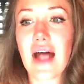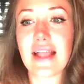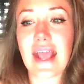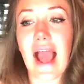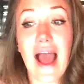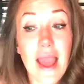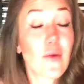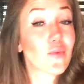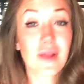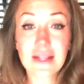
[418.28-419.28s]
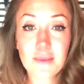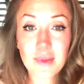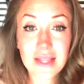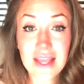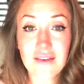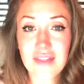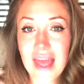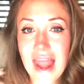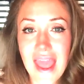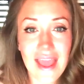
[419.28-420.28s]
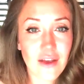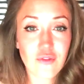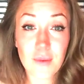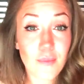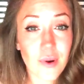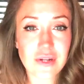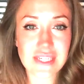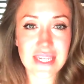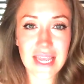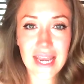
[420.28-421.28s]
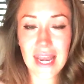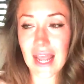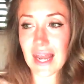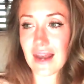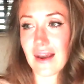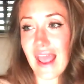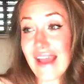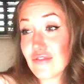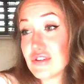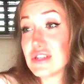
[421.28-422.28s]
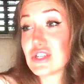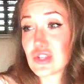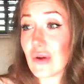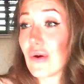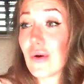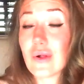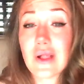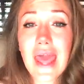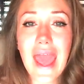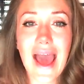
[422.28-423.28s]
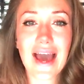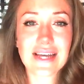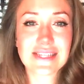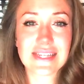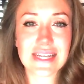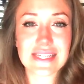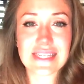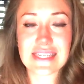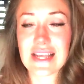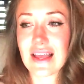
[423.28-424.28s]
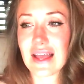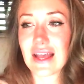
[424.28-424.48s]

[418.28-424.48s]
like, I really believe that every person and every soul has this,